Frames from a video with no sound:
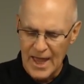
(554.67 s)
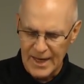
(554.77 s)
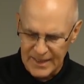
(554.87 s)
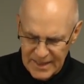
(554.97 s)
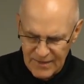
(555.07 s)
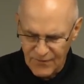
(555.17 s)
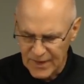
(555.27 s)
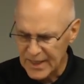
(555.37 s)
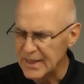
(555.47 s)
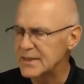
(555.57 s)
and
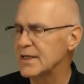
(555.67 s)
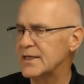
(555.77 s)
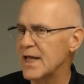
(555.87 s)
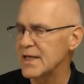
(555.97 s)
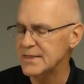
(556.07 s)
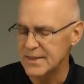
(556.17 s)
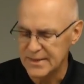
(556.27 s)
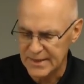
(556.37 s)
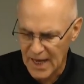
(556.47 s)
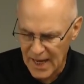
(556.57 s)
even in today's
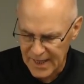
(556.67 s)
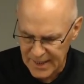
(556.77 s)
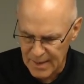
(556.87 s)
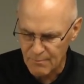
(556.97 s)
society,